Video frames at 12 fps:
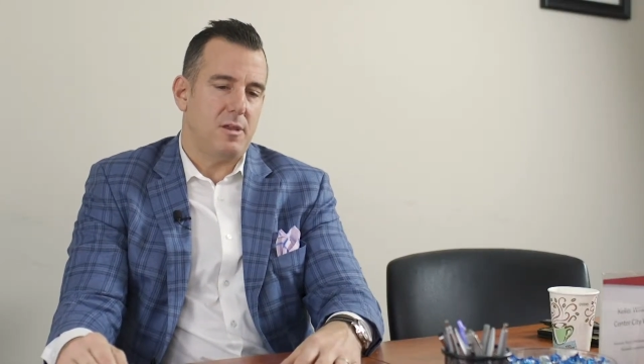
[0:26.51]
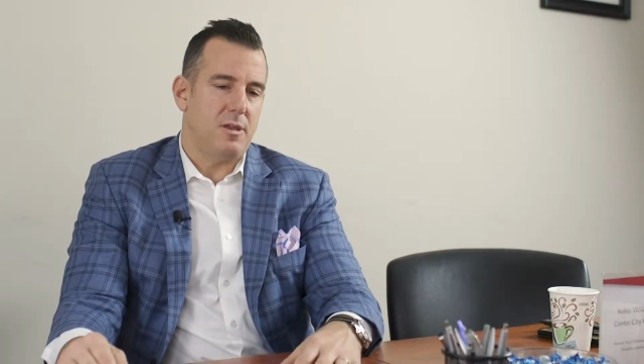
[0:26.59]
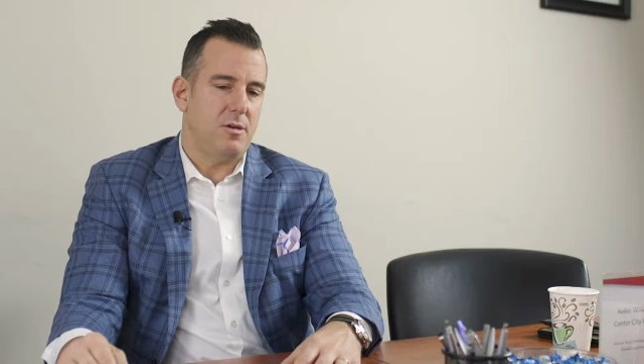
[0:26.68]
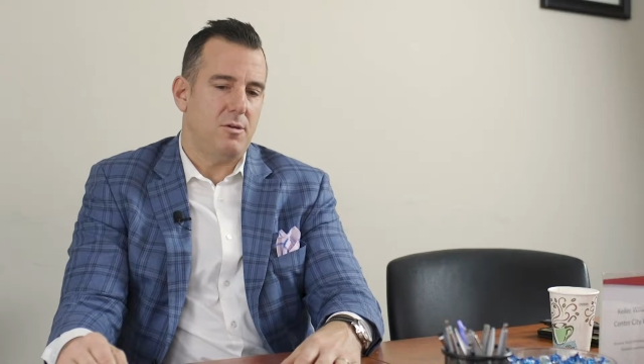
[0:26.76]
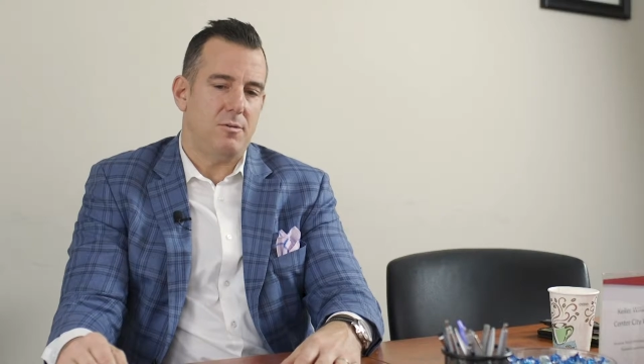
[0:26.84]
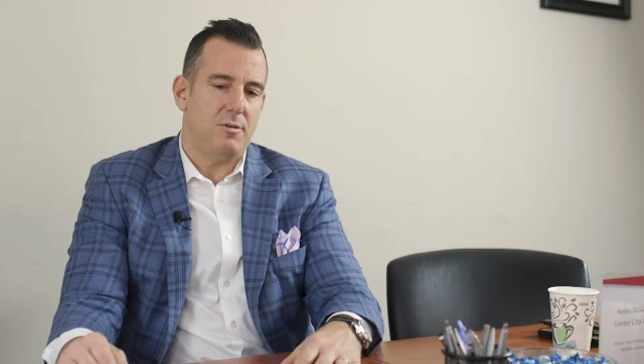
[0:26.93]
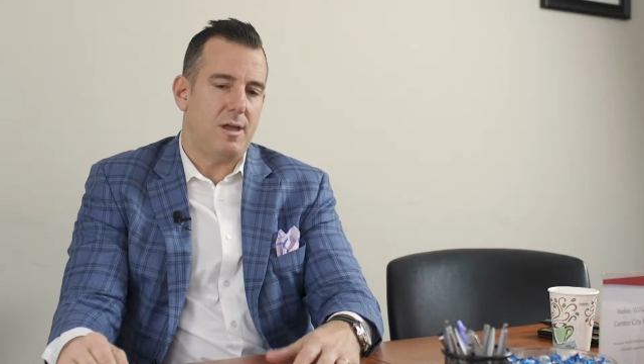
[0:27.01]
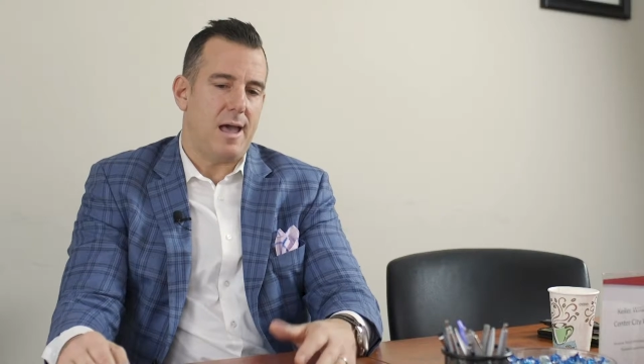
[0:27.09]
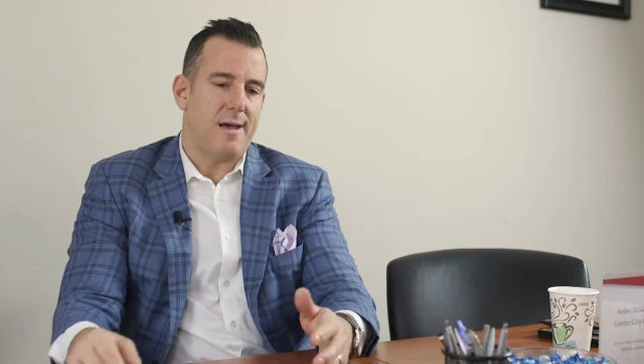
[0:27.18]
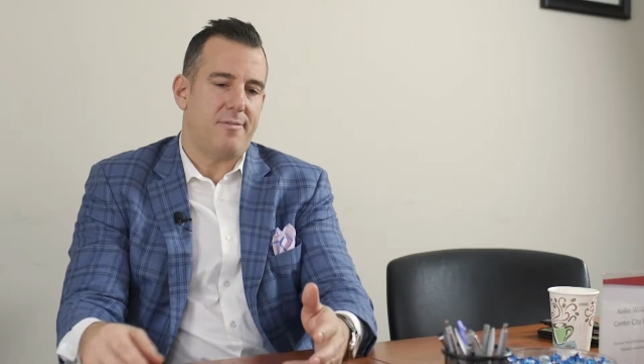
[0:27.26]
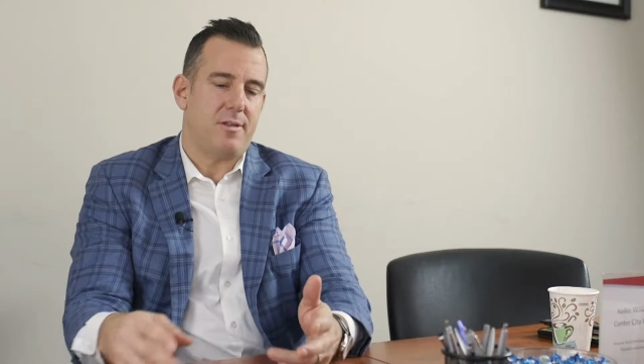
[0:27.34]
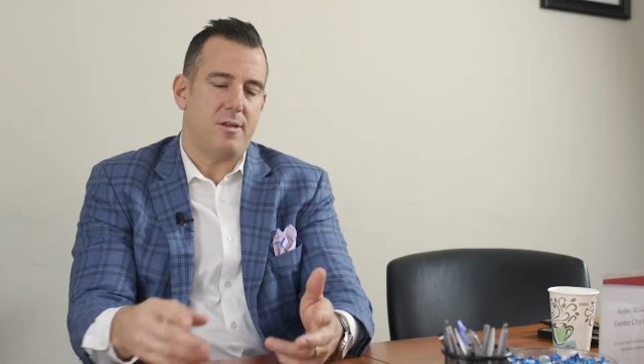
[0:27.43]
you
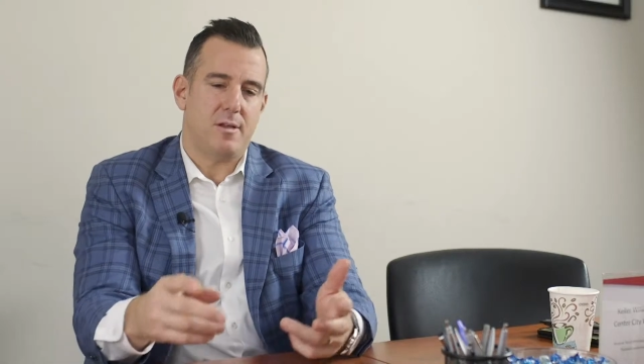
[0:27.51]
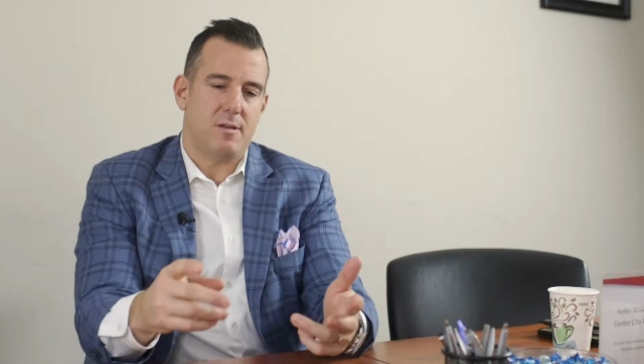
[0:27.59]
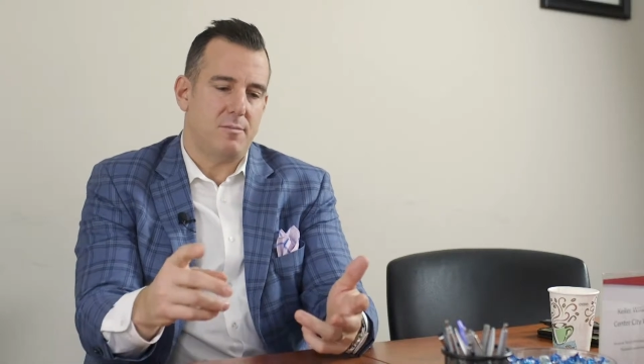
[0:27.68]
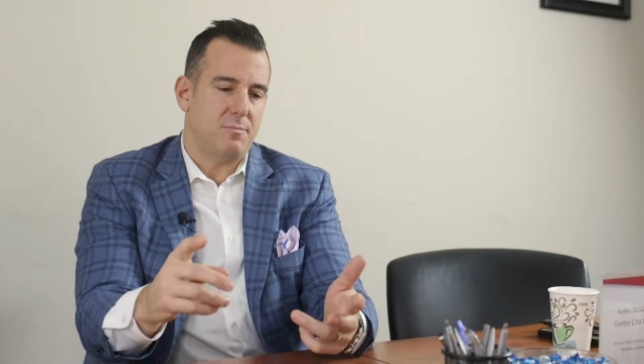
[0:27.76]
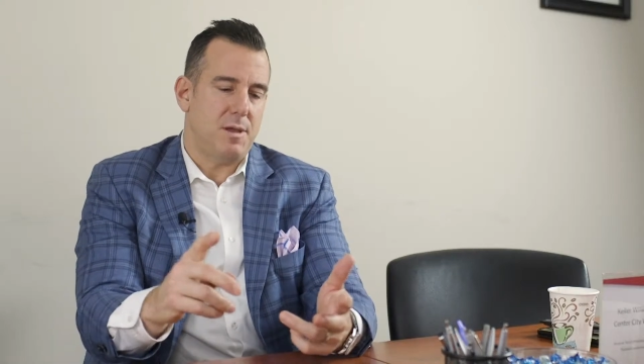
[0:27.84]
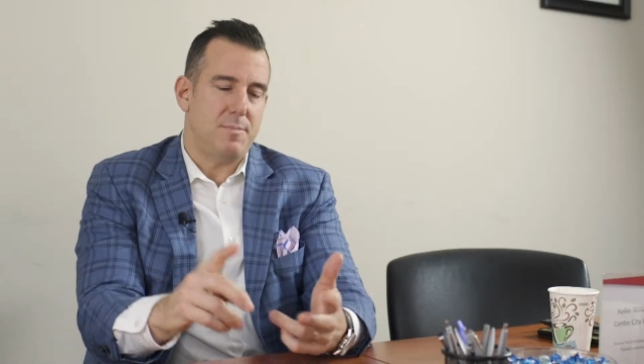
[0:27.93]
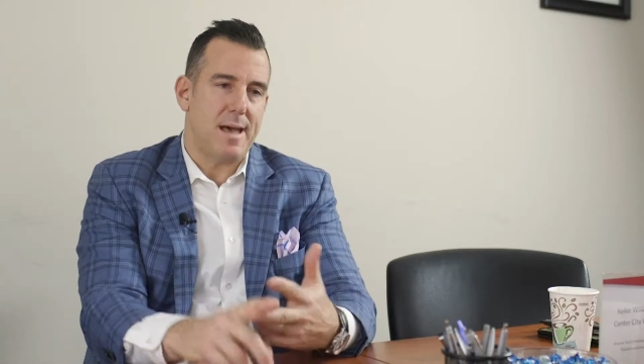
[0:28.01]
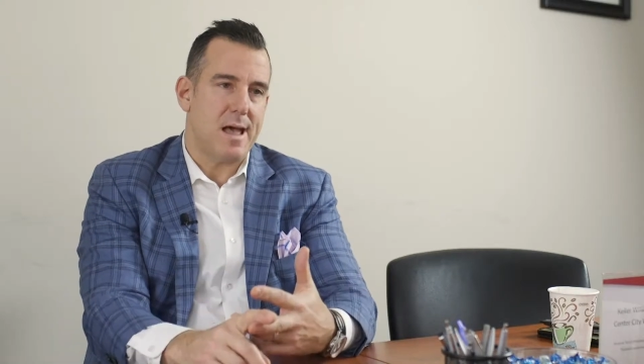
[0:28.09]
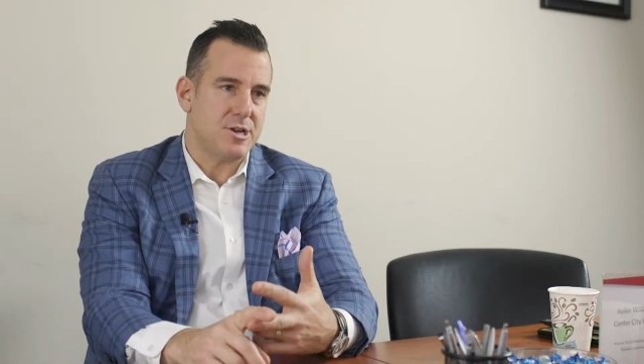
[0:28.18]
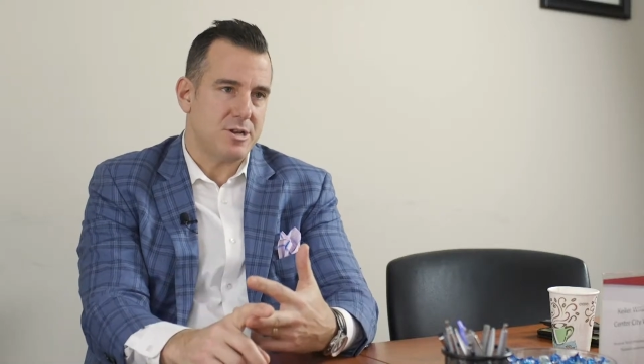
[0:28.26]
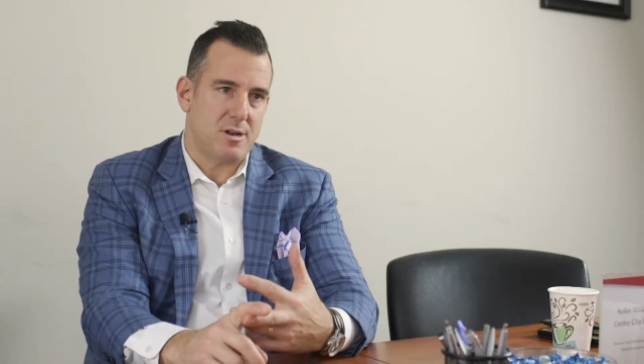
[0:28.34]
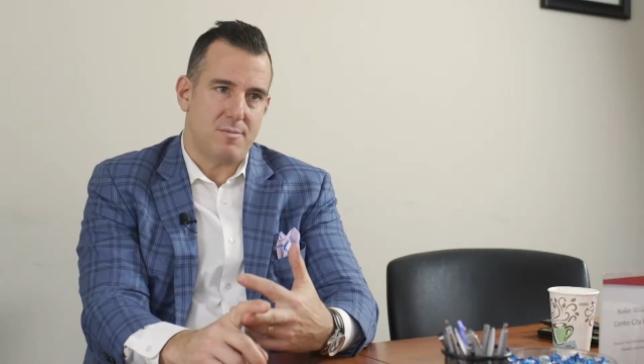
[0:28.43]
have to be
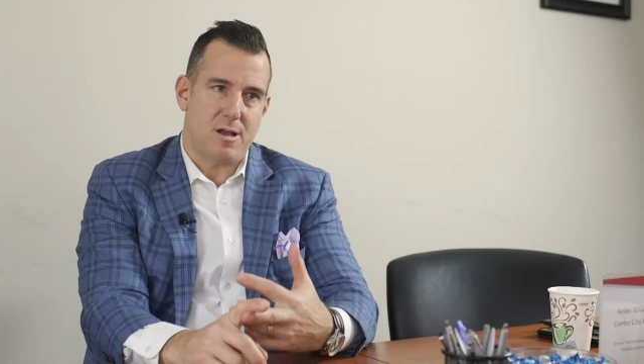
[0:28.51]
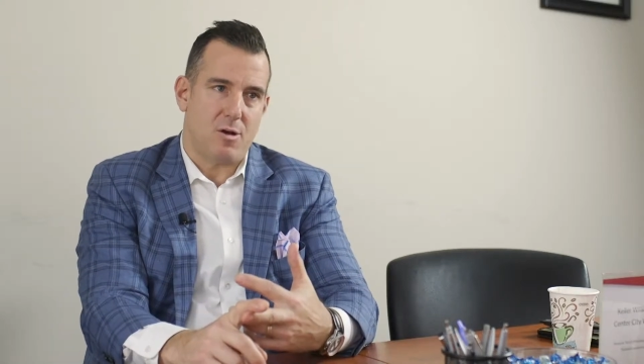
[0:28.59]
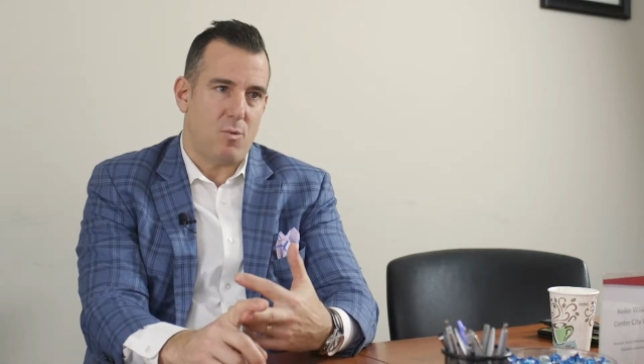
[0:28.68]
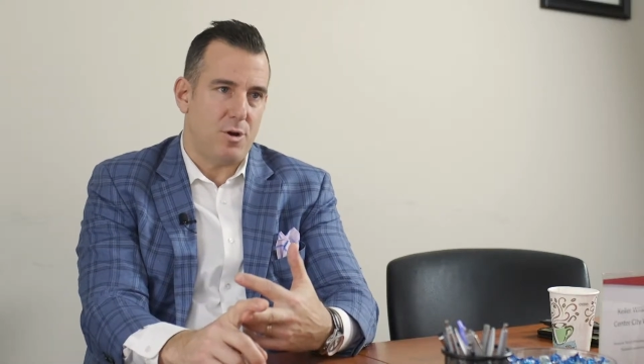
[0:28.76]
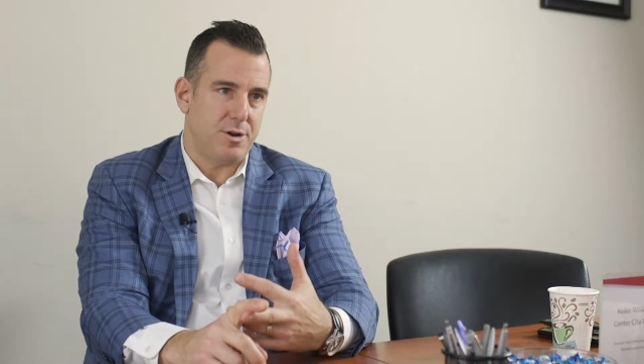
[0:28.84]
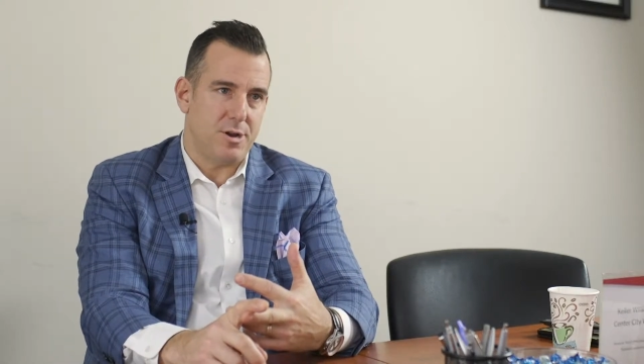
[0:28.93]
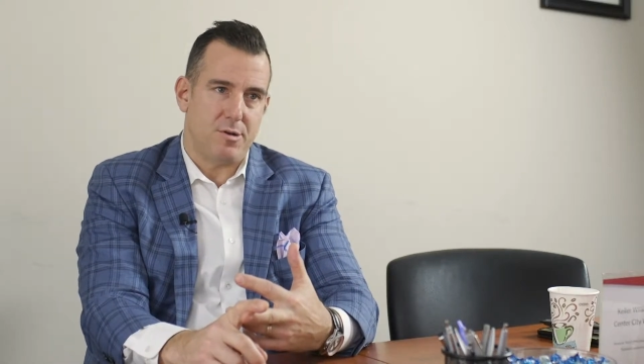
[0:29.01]
passionate about what you're